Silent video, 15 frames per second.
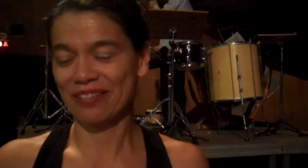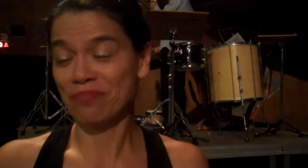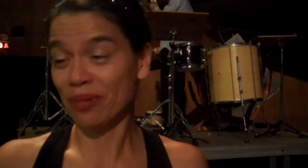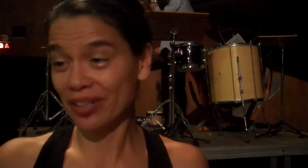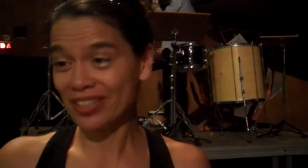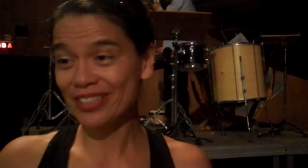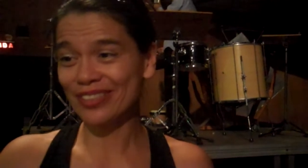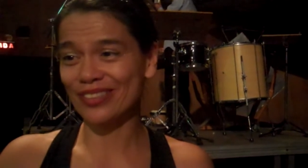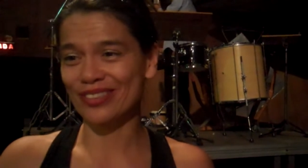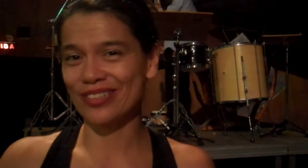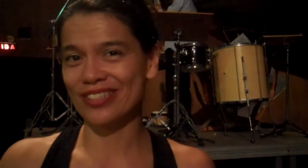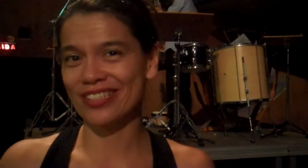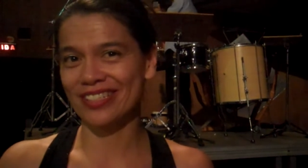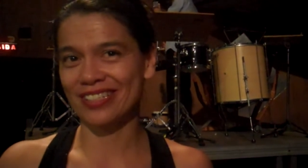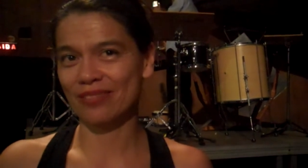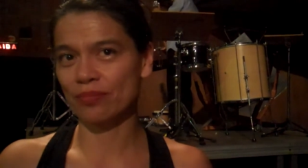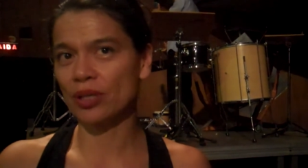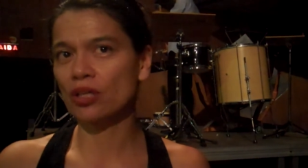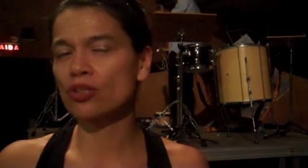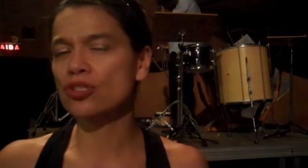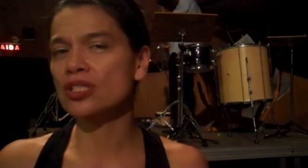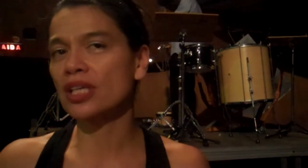partners,
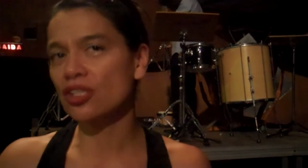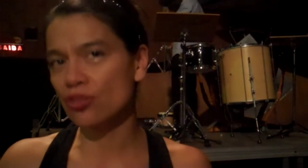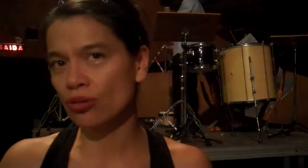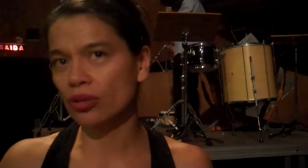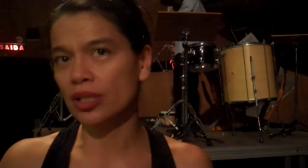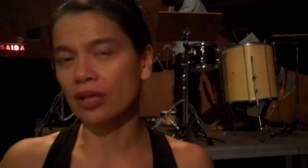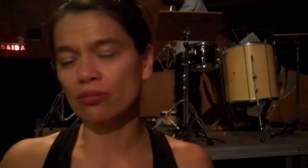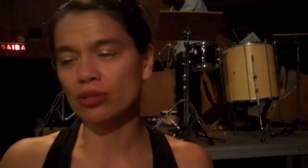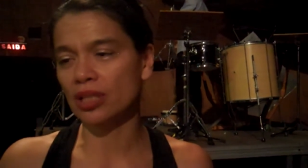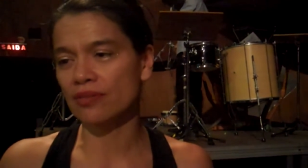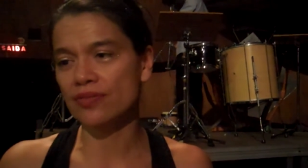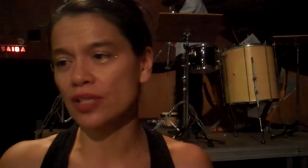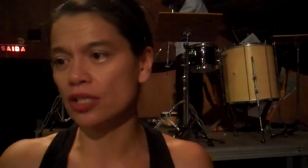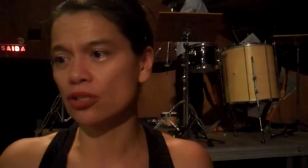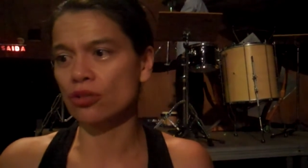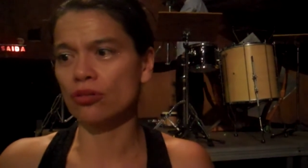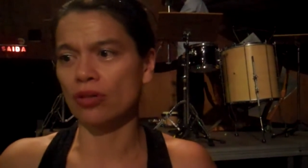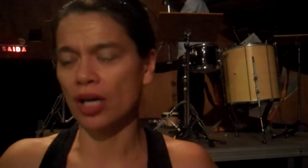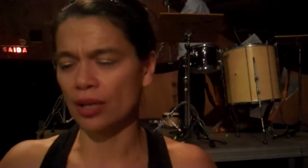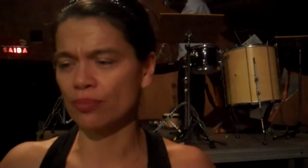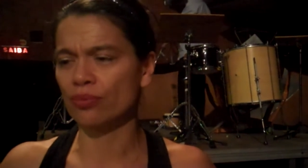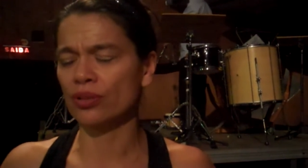because naturally I would have said, no,
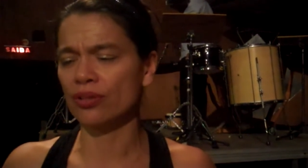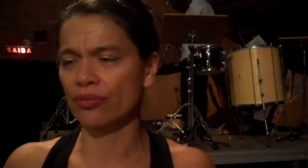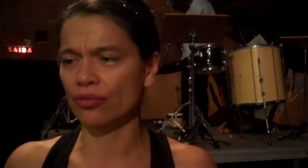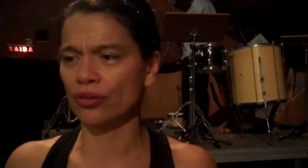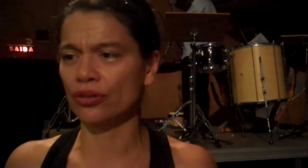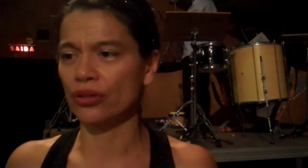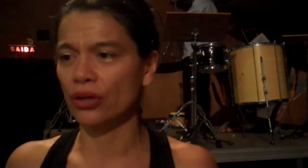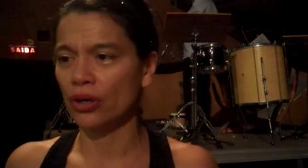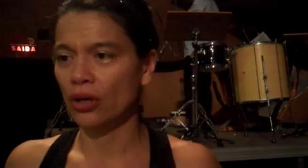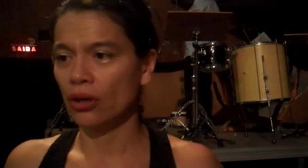I prefer